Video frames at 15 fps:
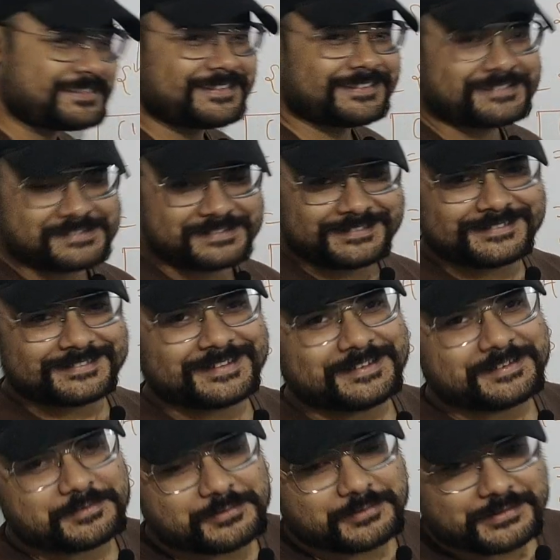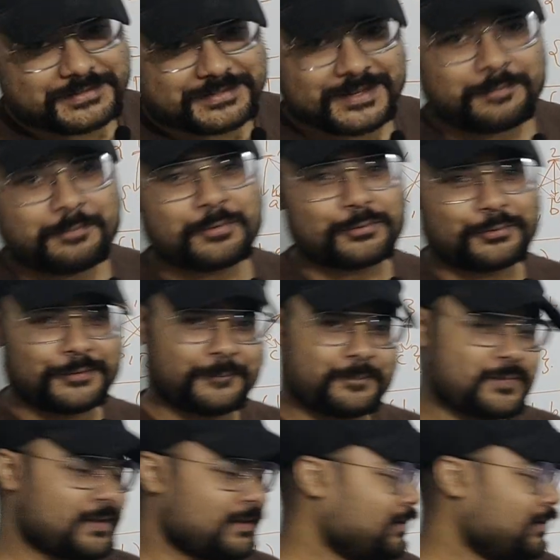there is a sum rule.